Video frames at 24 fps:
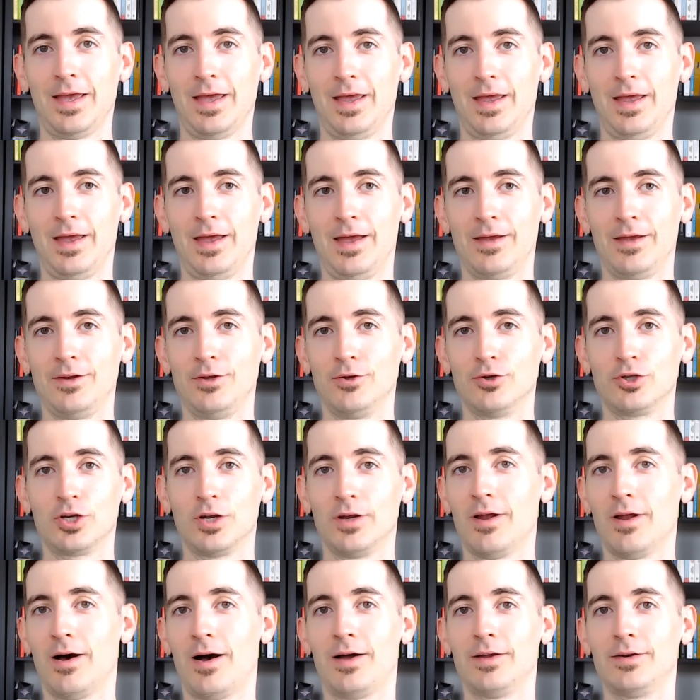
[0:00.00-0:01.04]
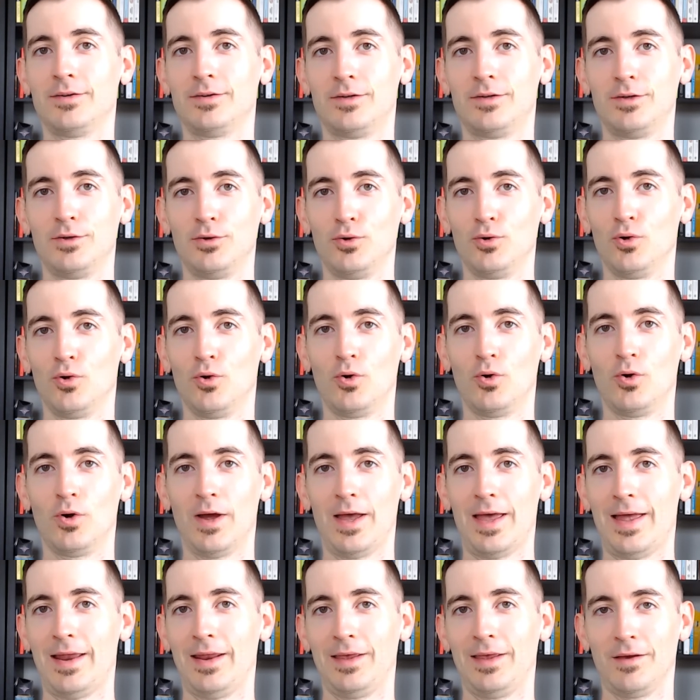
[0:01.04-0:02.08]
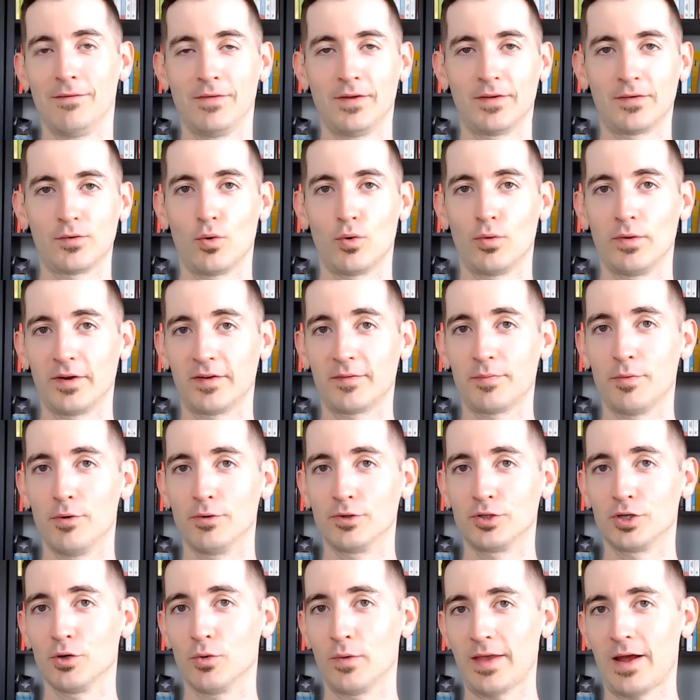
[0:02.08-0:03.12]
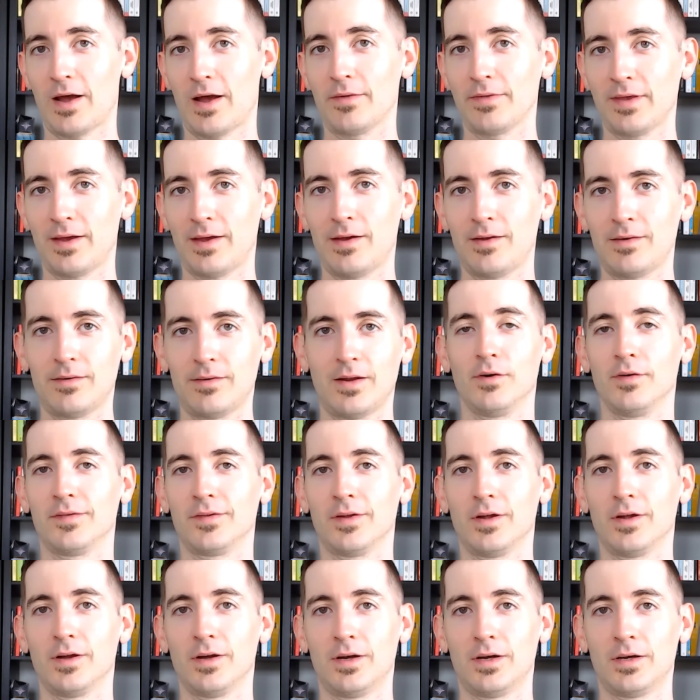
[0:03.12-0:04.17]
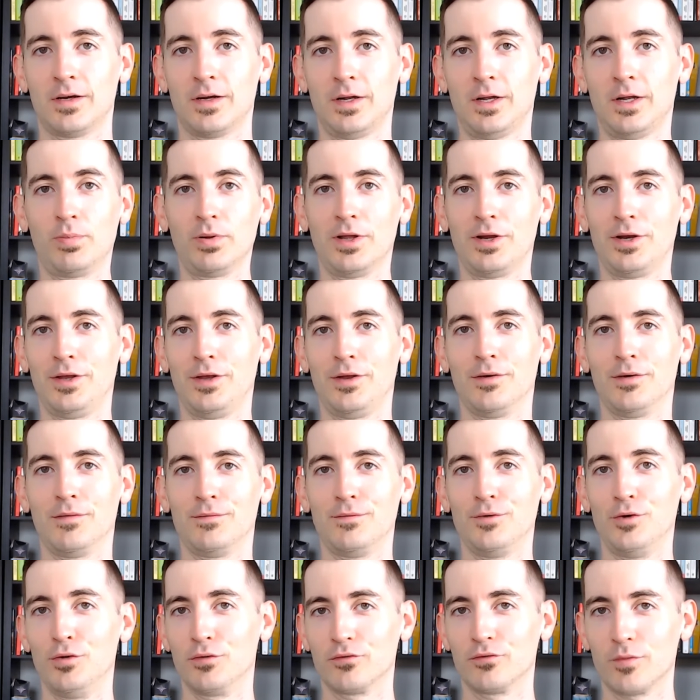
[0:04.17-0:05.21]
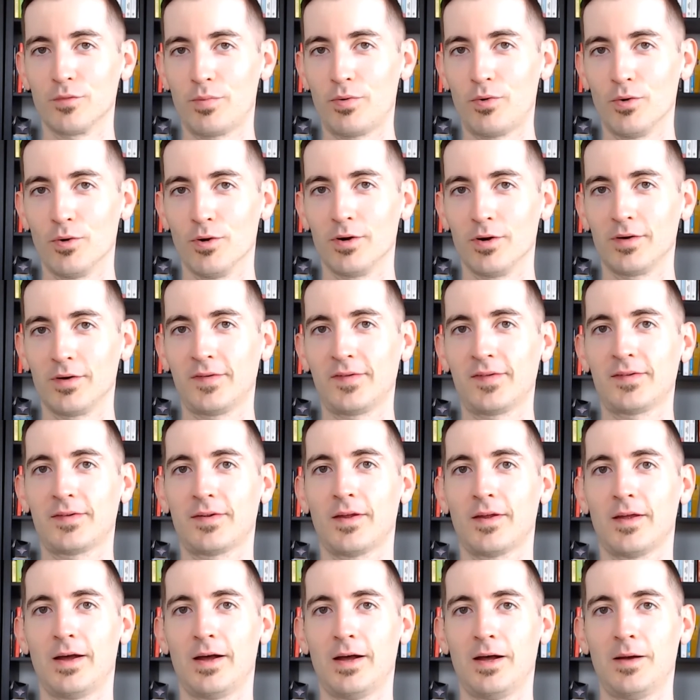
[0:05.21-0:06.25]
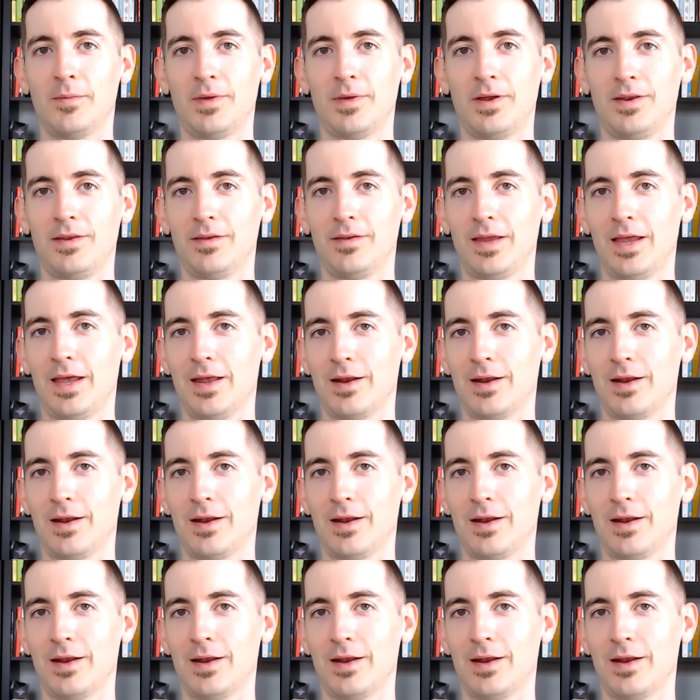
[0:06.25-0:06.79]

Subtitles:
And you should not do any of this cold exposure without that. There's plenty of news reports and